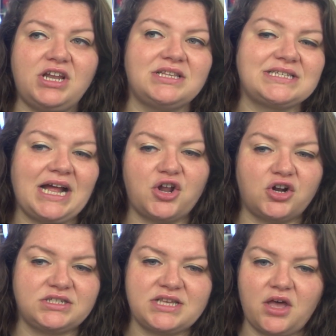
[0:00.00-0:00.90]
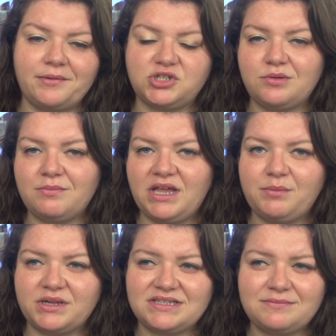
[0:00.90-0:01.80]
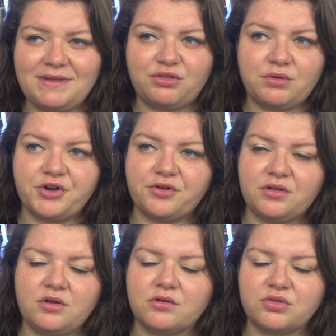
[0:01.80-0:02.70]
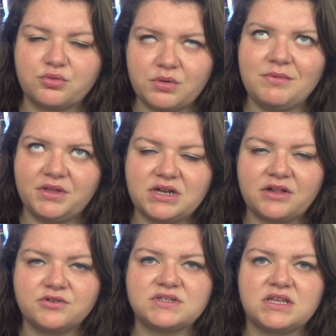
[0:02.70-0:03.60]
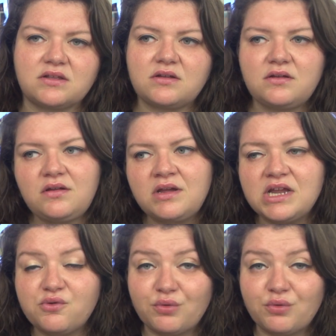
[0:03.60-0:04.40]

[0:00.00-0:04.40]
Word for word: and it's kind of hard to tell how much it made, but it did make 300 or $3 million in